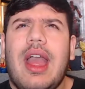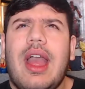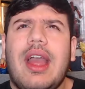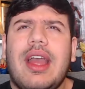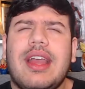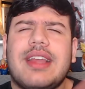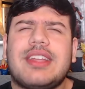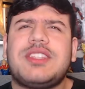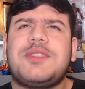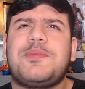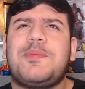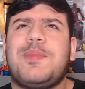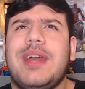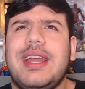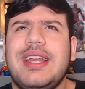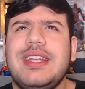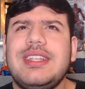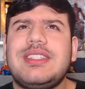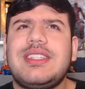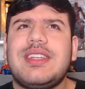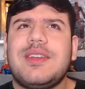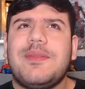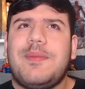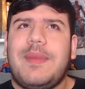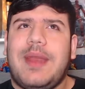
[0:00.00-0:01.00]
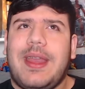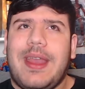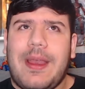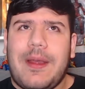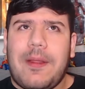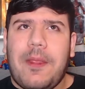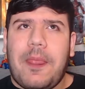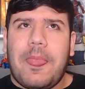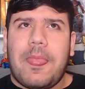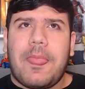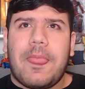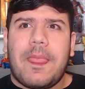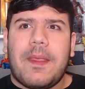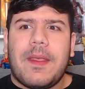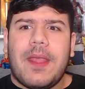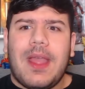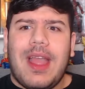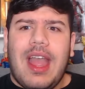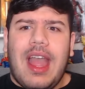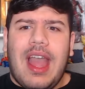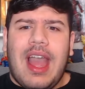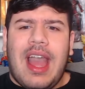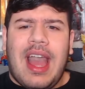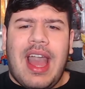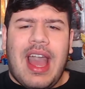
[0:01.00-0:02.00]
Explain to me
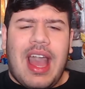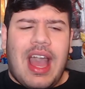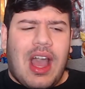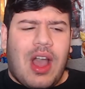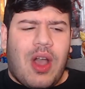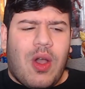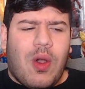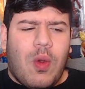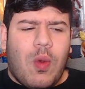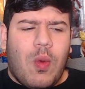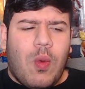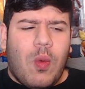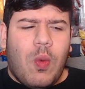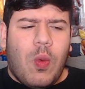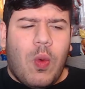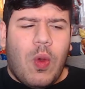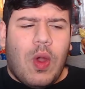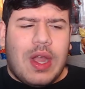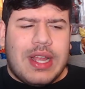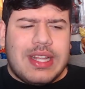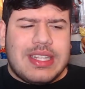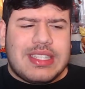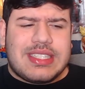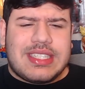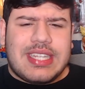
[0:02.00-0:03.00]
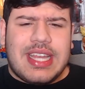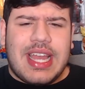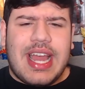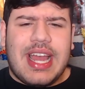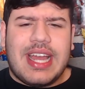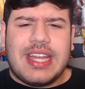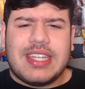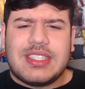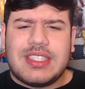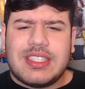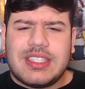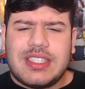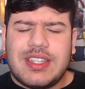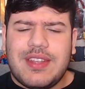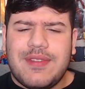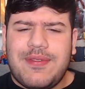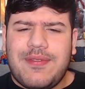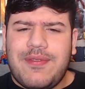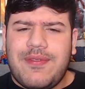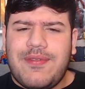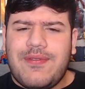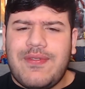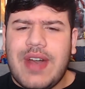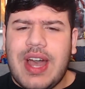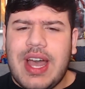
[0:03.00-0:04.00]
how one test
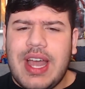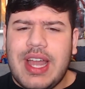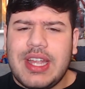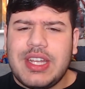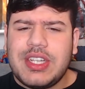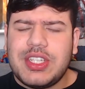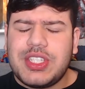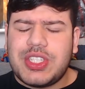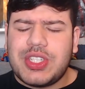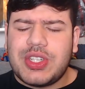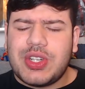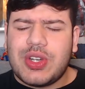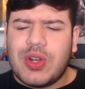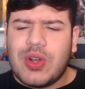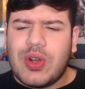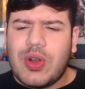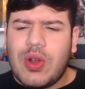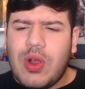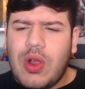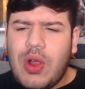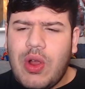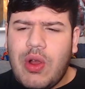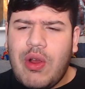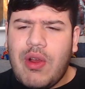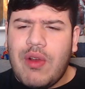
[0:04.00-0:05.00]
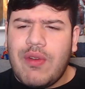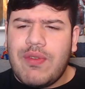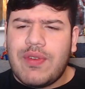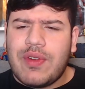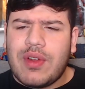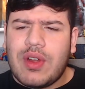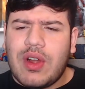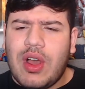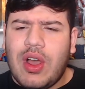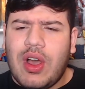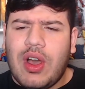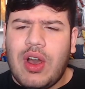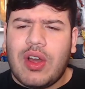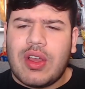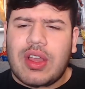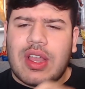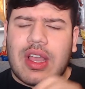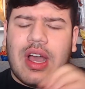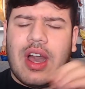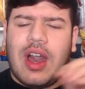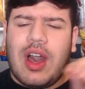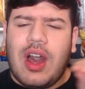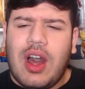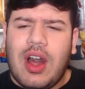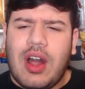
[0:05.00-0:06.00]
defines your overall
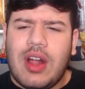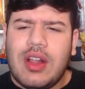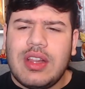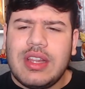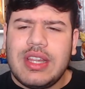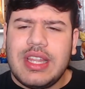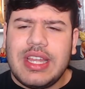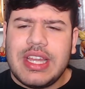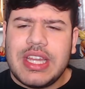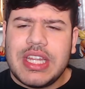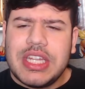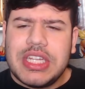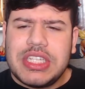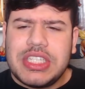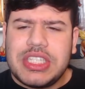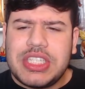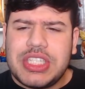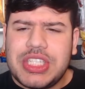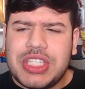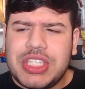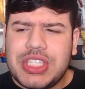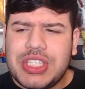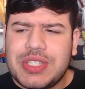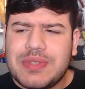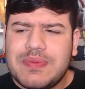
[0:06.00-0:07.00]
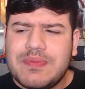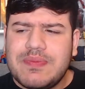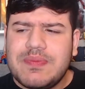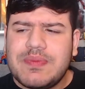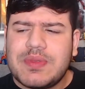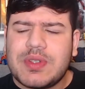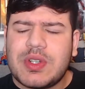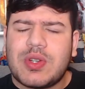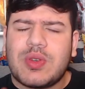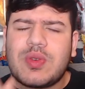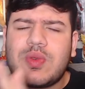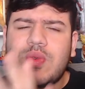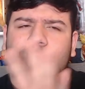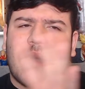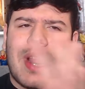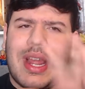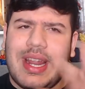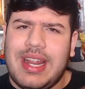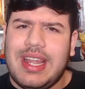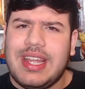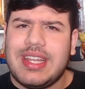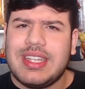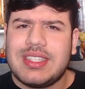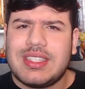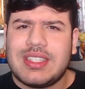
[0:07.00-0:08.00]
college
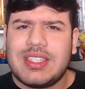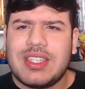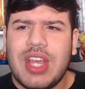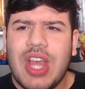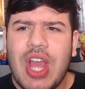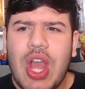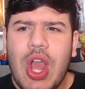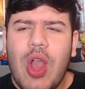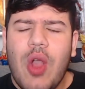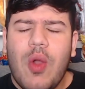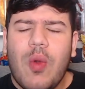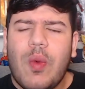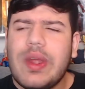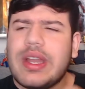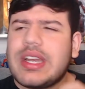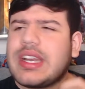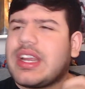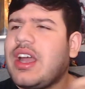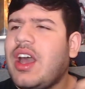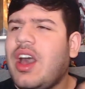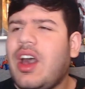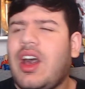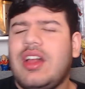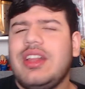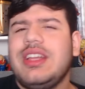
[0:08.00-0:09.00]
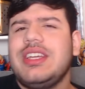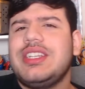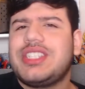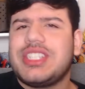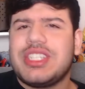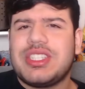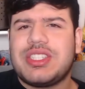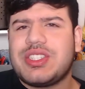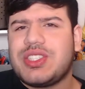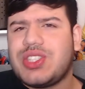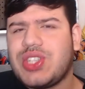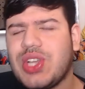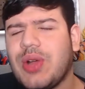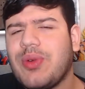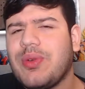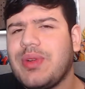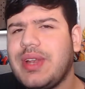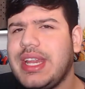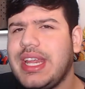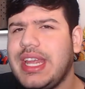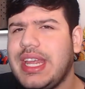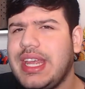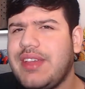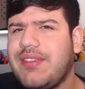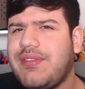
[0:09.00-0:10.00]
credit when colleges don't
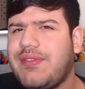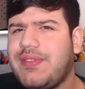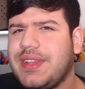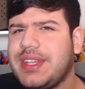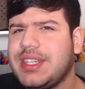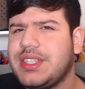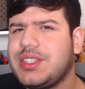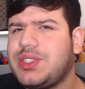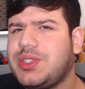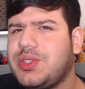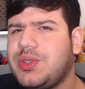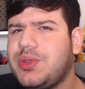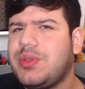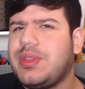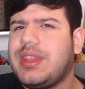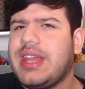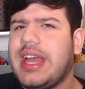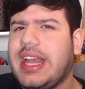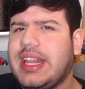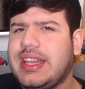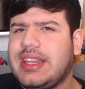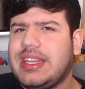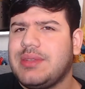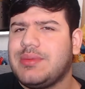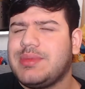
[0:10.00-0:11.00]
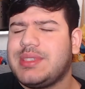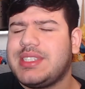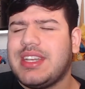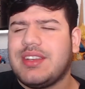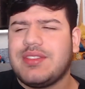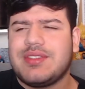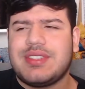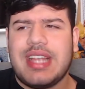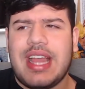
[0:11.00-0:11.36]
even do that themselves.